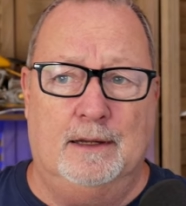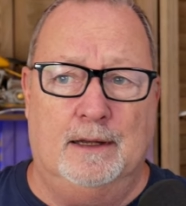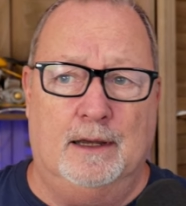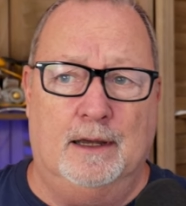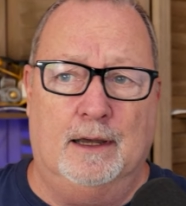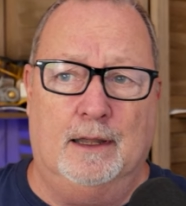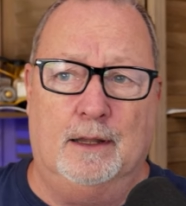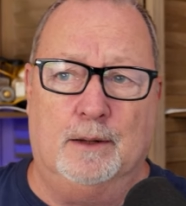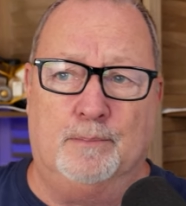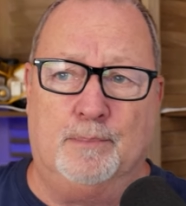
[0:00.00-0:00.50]

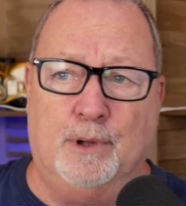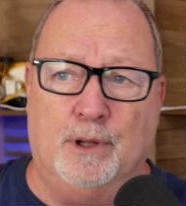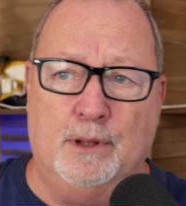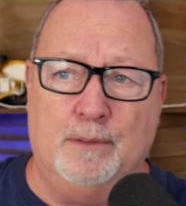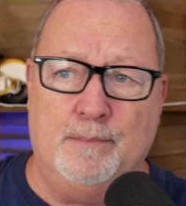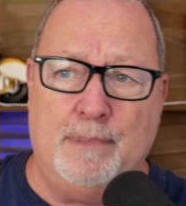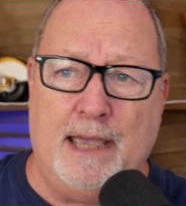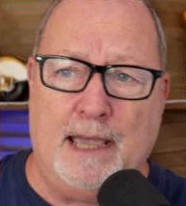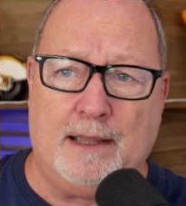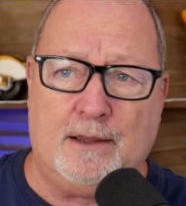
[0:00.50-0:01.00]
Uh, they're
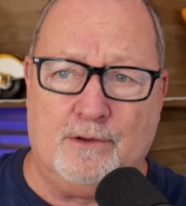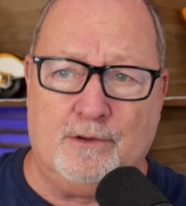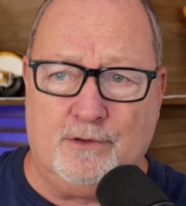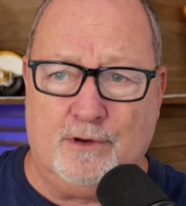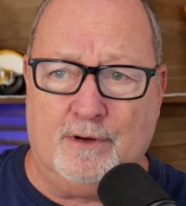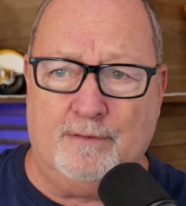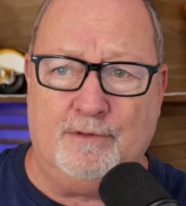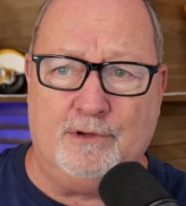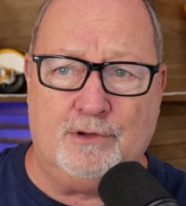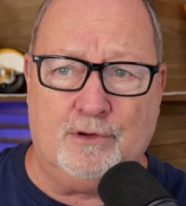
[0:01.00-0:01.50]
pulling back because
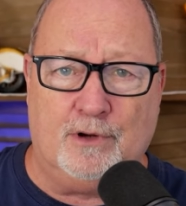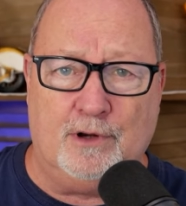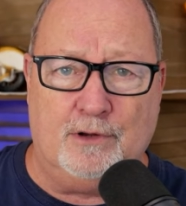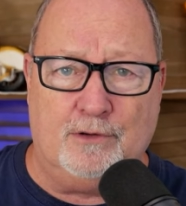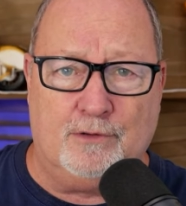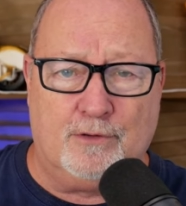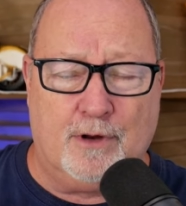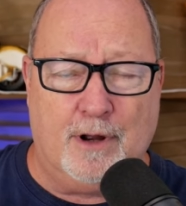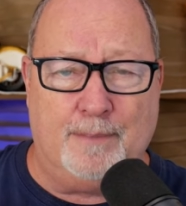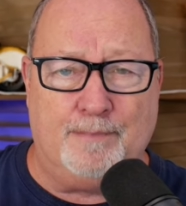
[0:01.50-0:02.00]
their
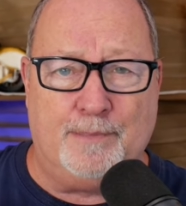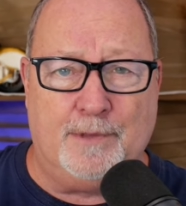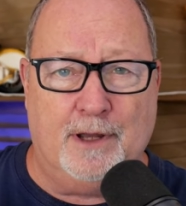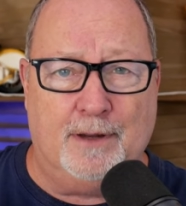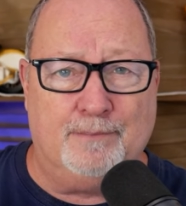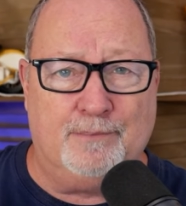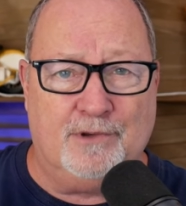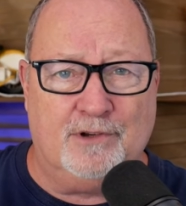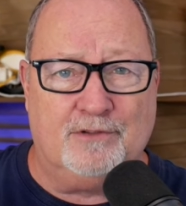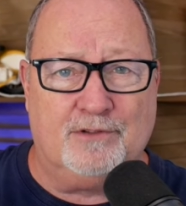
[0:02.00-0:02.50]
inventory's crept
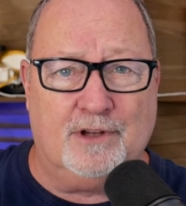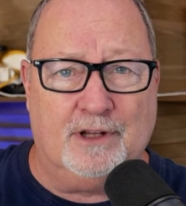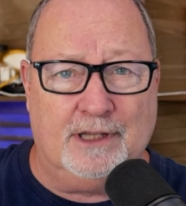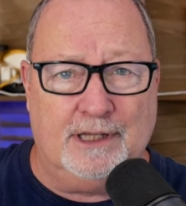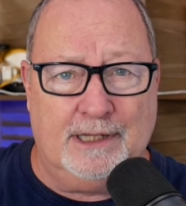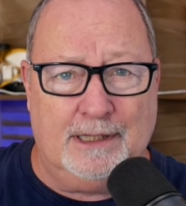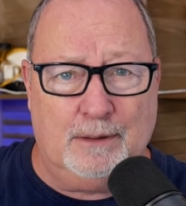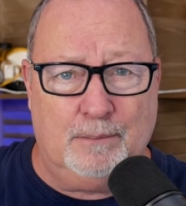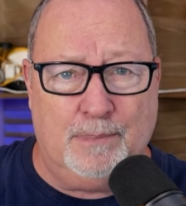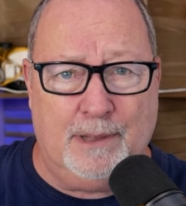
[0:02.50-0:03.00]
up just a
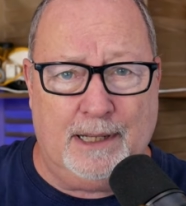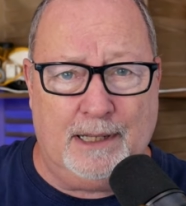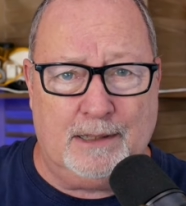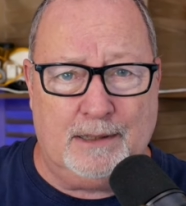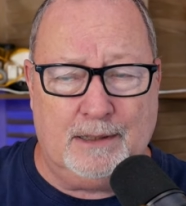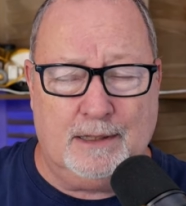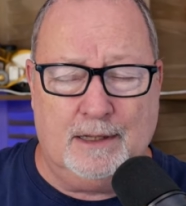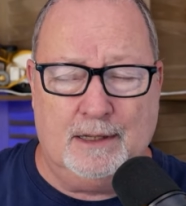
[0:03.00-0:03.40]
little bit.